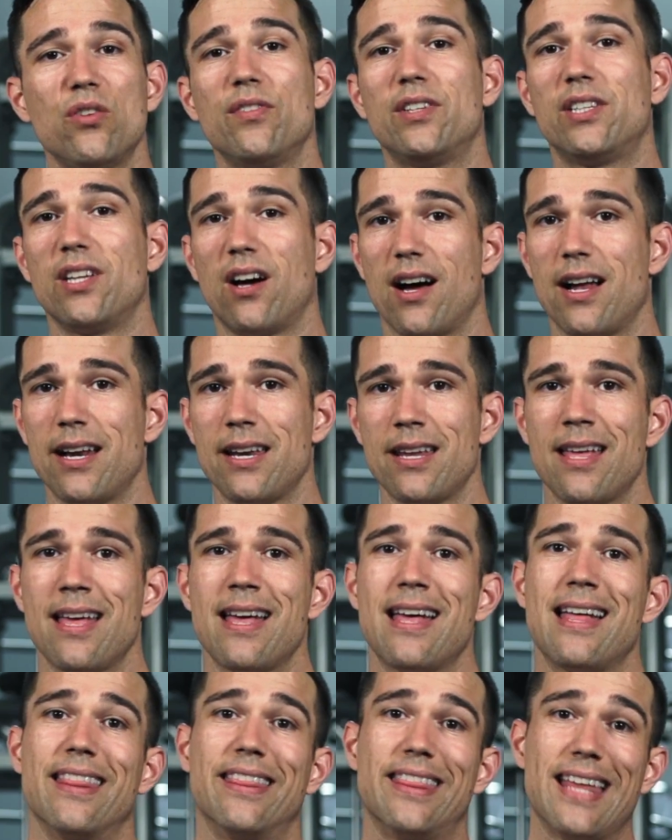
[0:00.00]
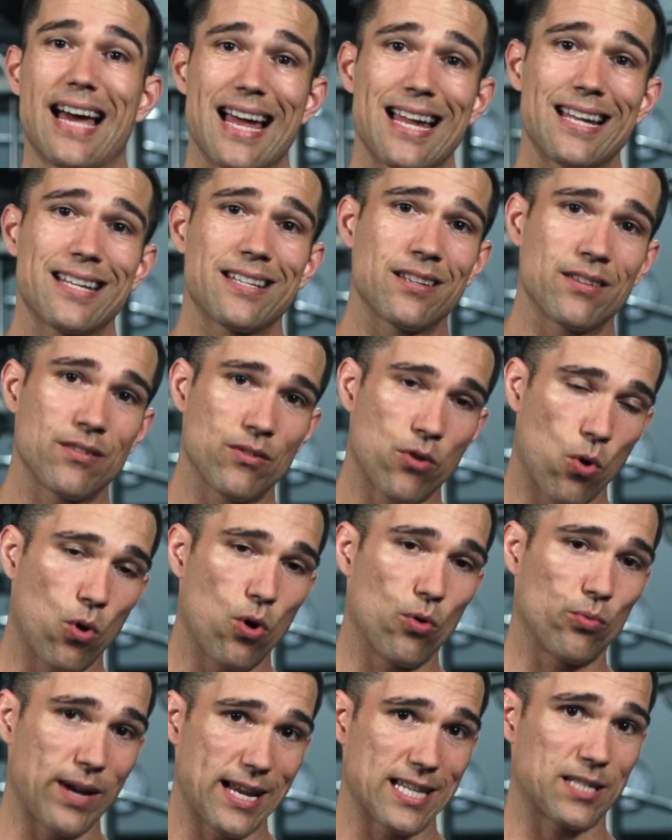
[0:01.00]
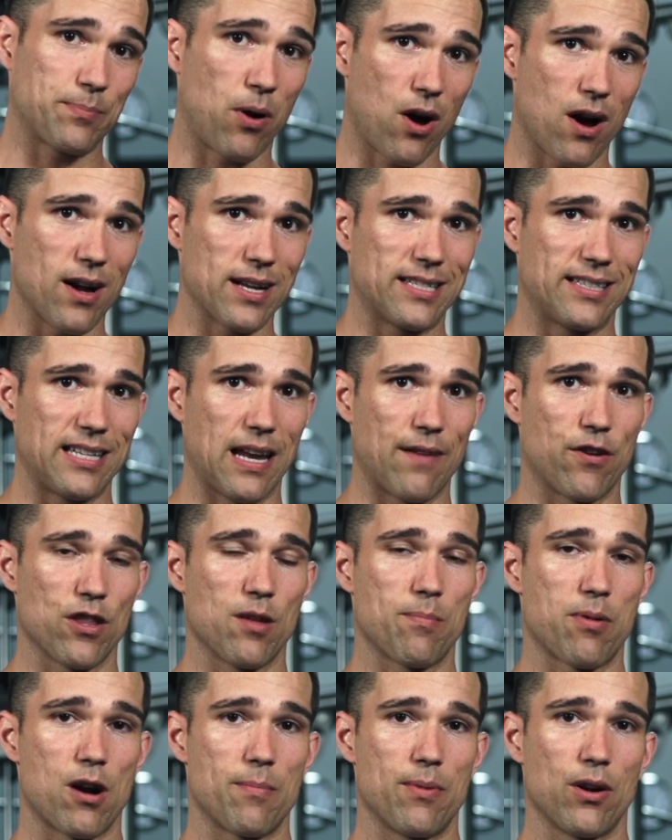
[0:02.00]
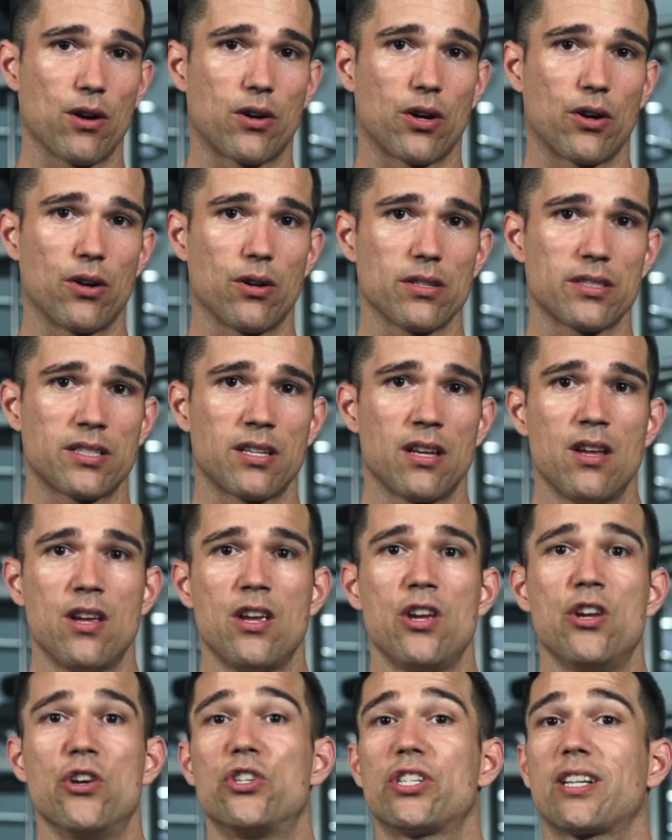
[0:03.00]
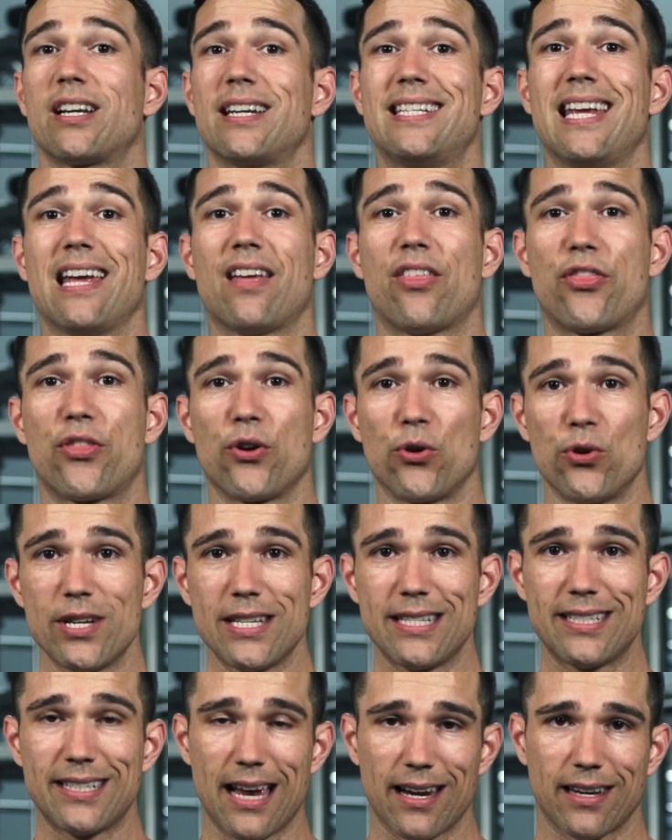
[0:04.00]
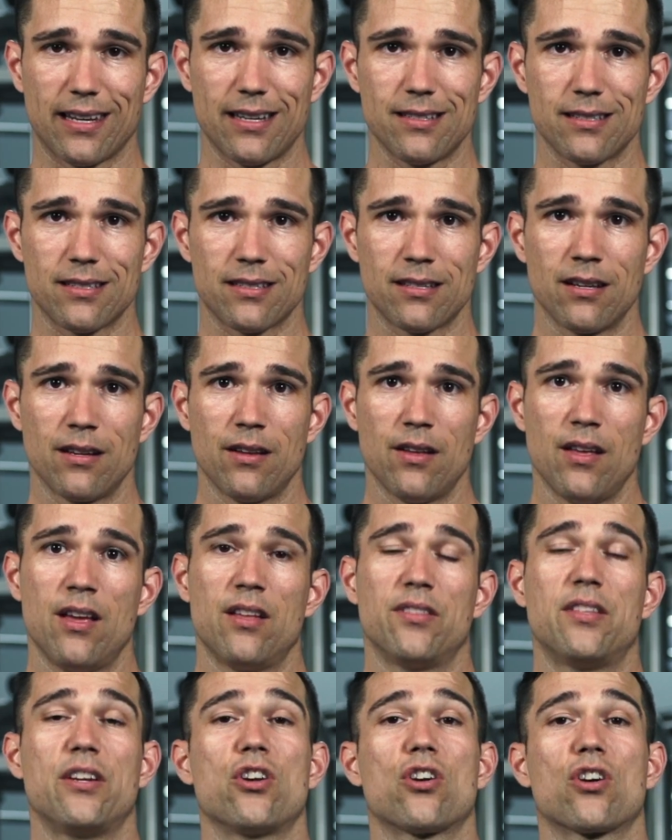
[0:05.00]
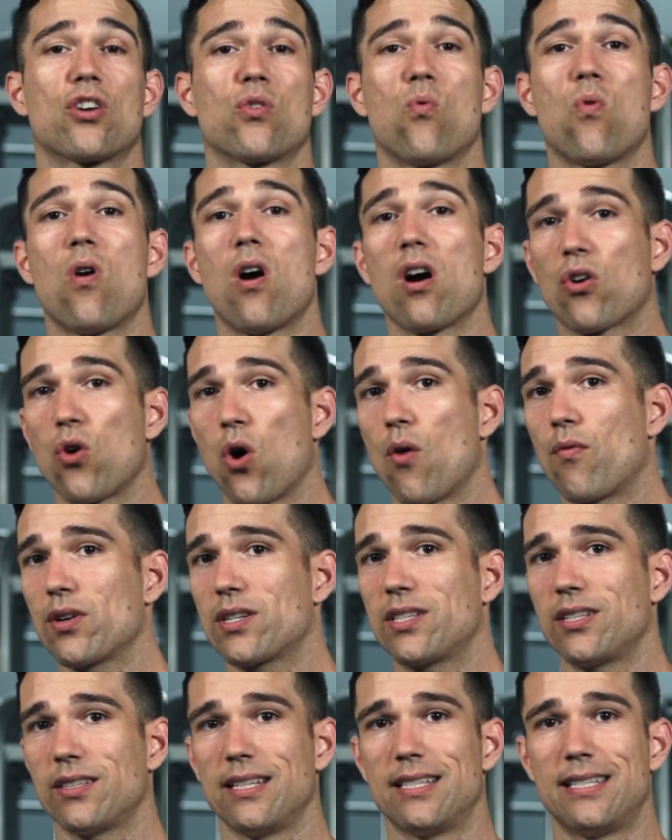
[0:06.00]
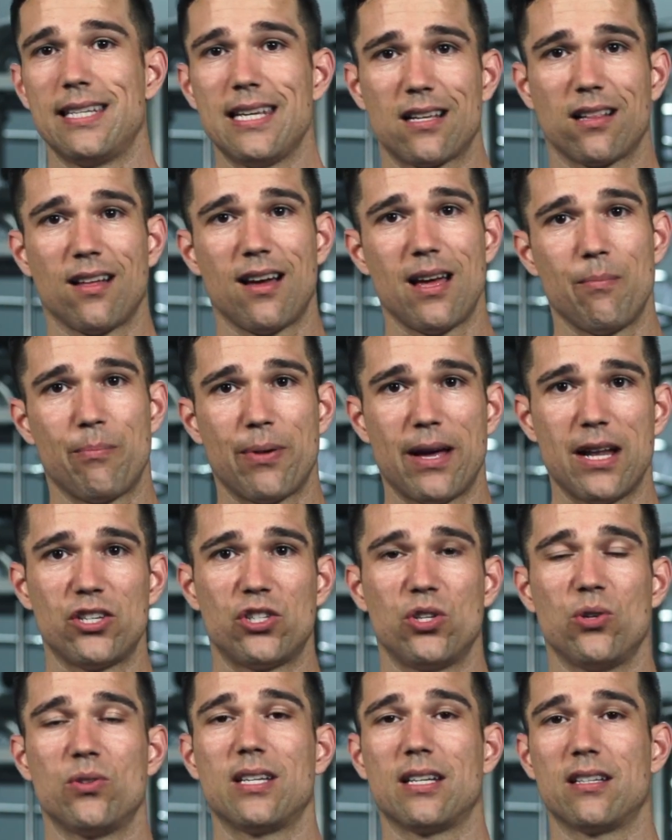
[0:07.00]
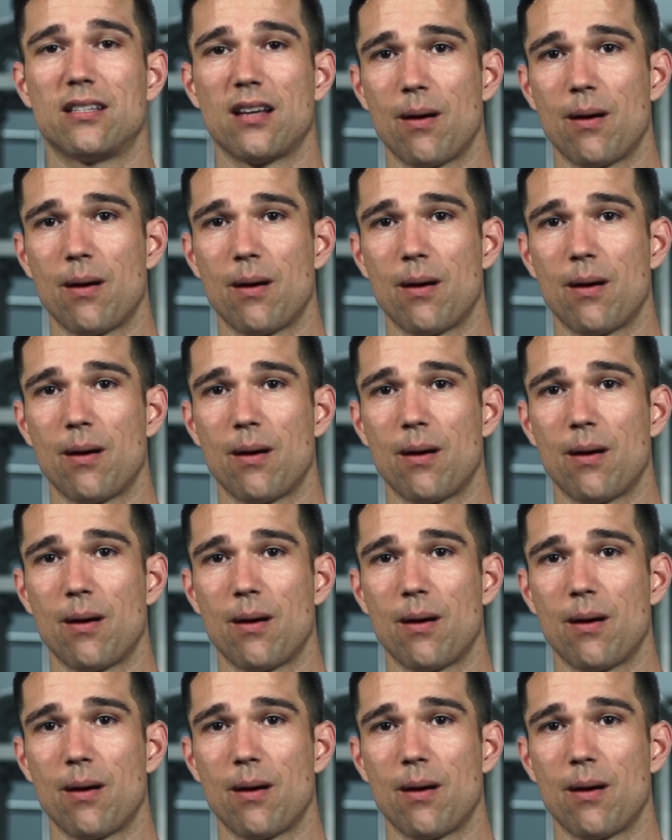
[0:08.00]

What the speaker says: you've done that whole rest pause set for the barbell curls, you're just gonna take 30 seconds, then you're gonna walk over to the decline bench using